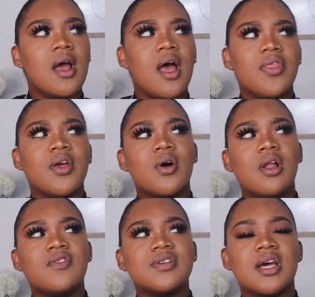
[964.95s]
and then
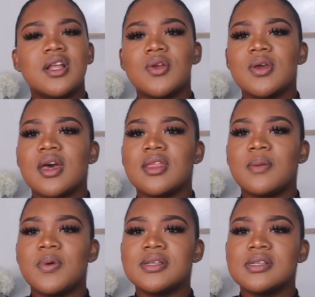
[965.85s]
all of a sudden you hear
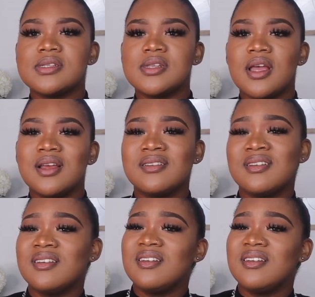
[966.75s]
that person saying,